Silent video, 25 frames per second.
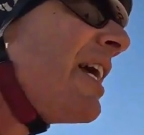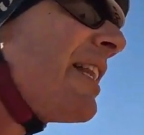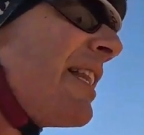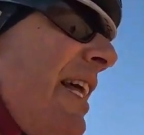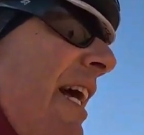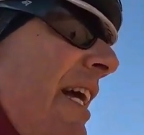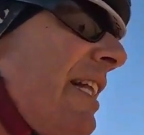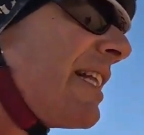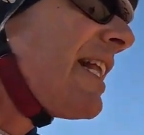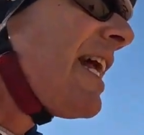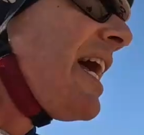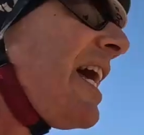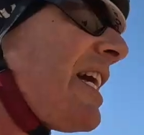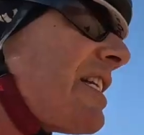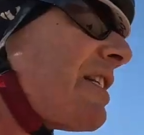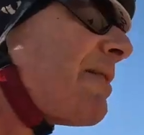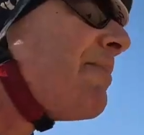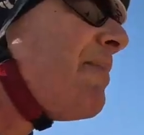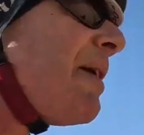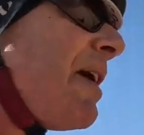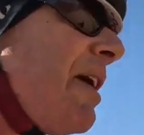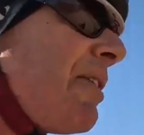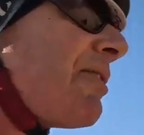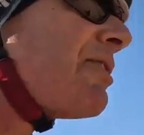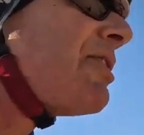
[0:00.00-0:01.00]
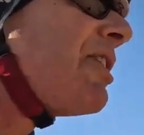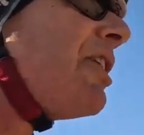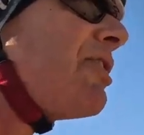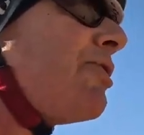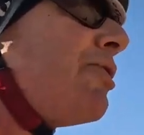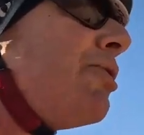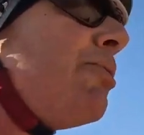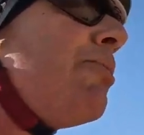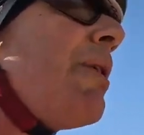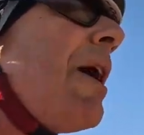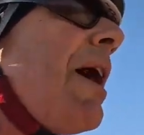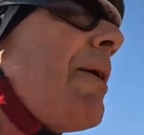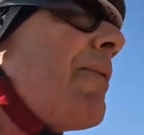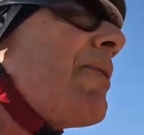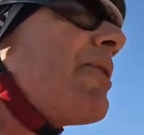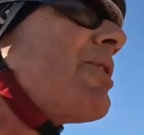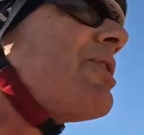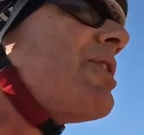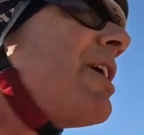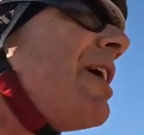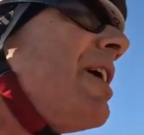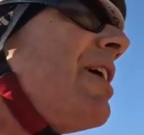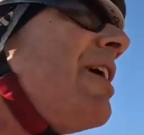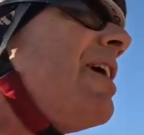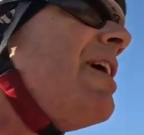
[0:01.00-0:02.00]
that lasts about 2
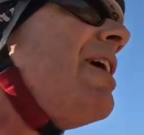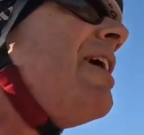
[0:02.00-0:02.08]
hours.